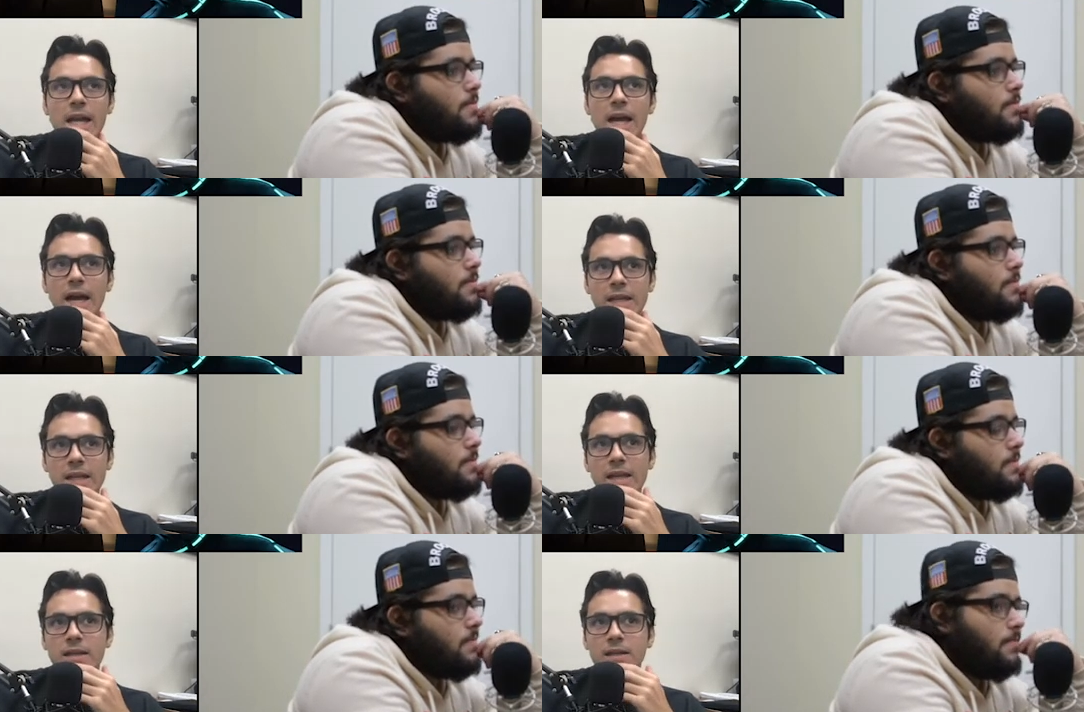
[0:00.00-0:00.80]
Speaker 1: I
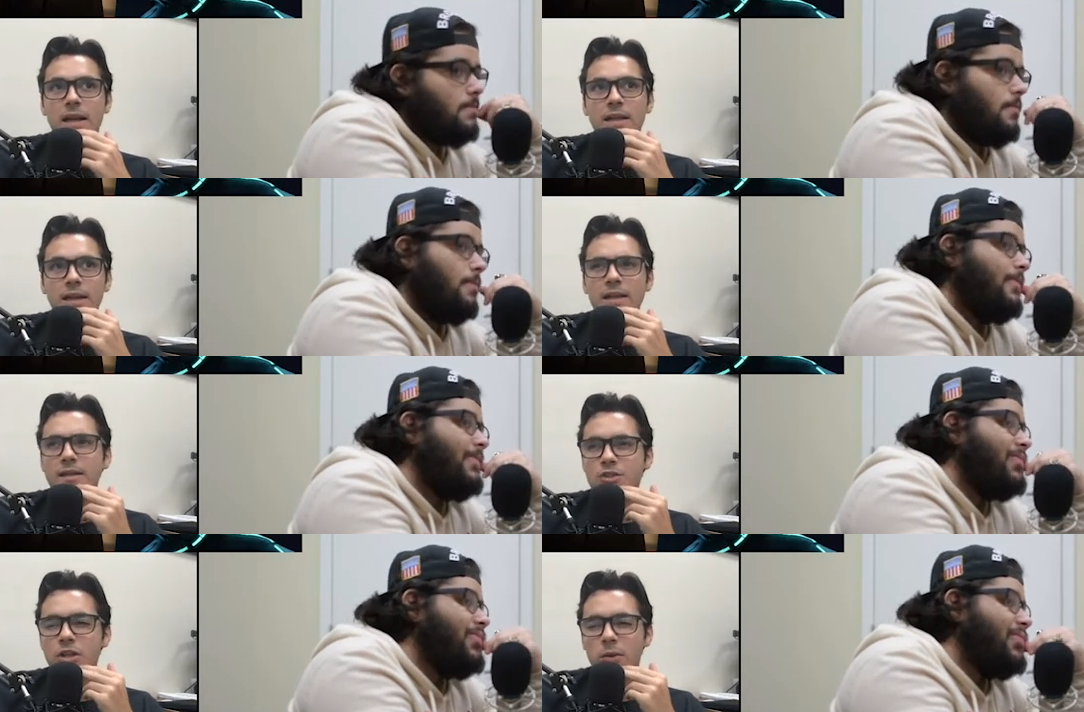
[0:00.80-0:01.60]
like, I like
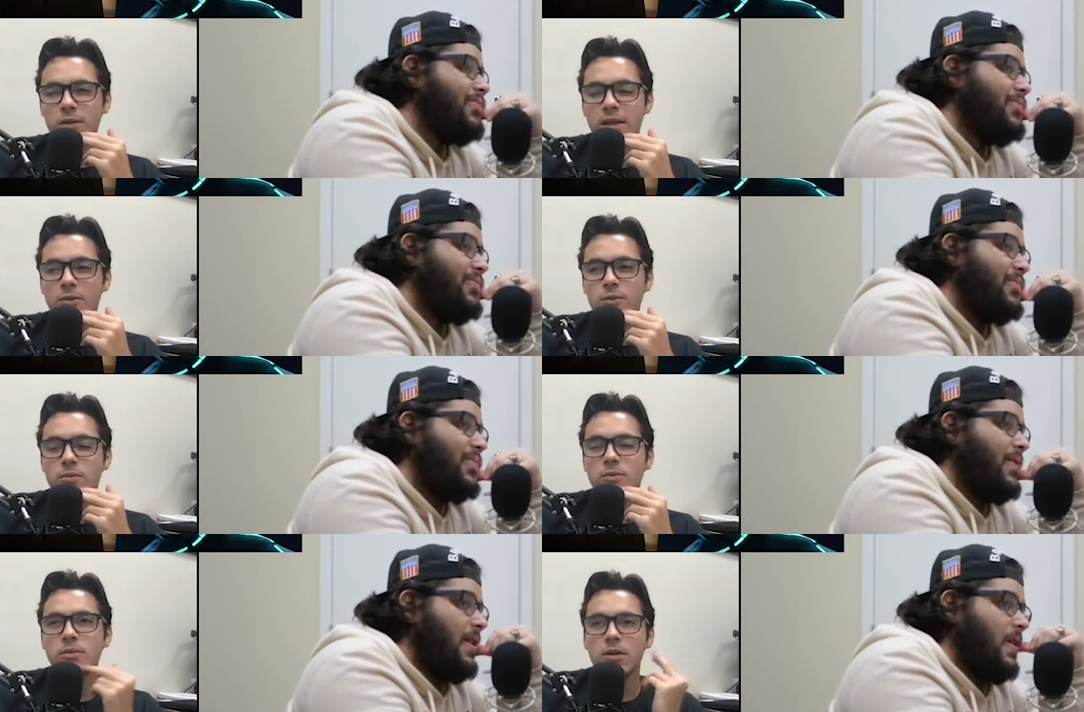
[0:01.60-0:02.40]
the Jared
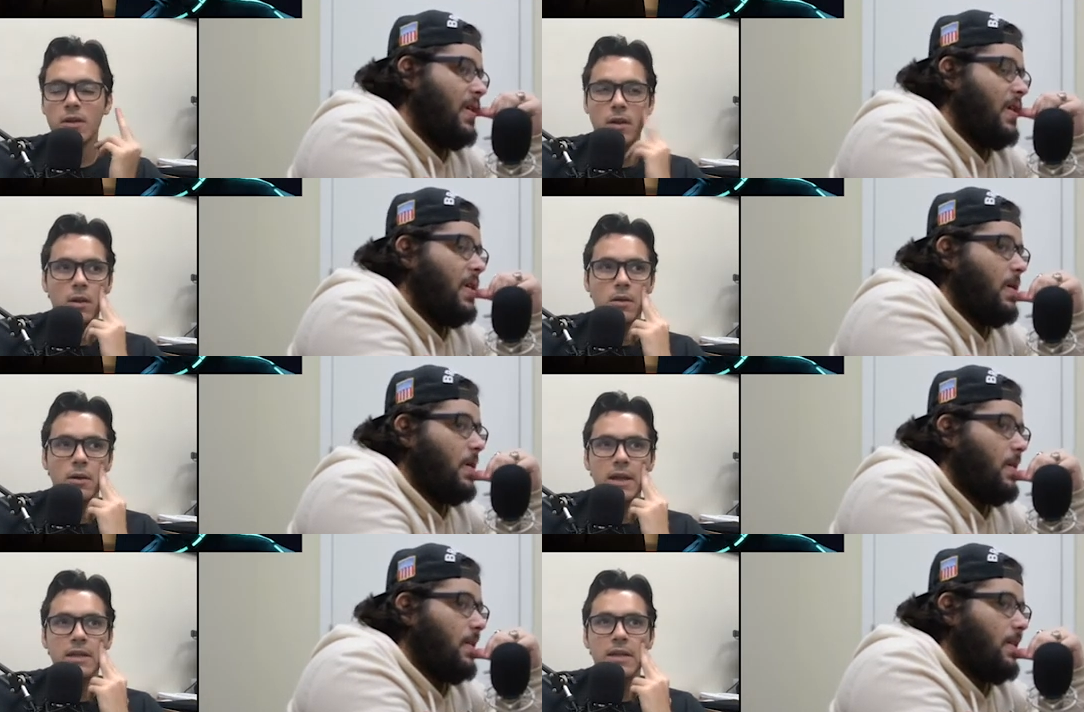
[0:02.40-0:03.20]
Leto uh,
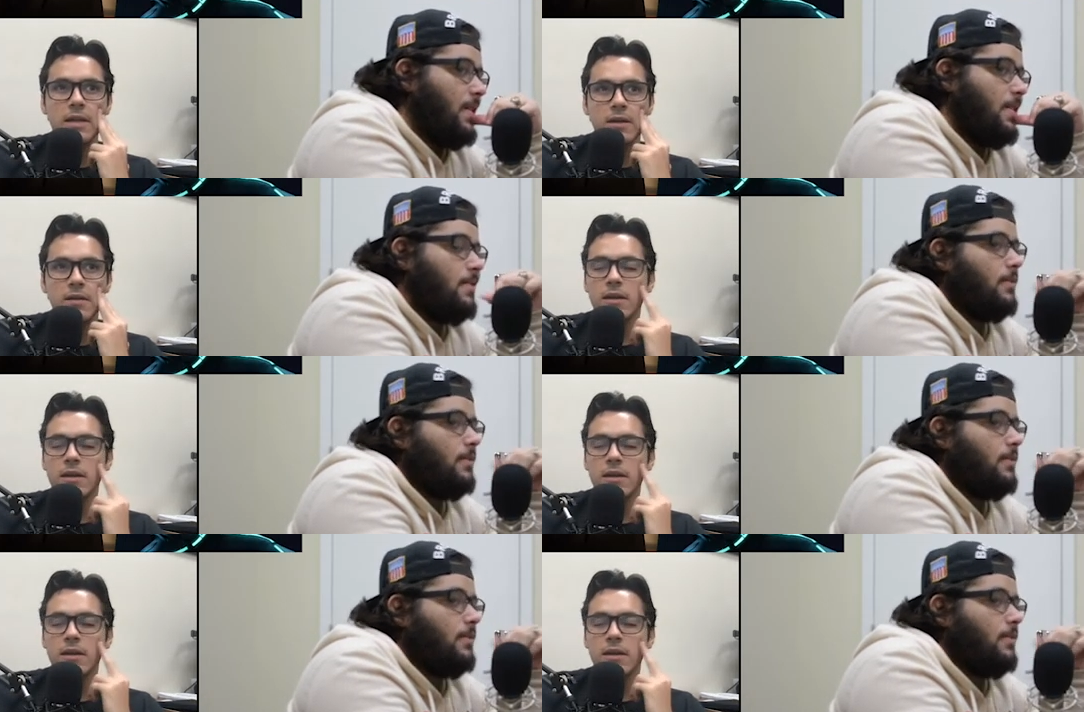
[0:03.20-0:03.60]
idea.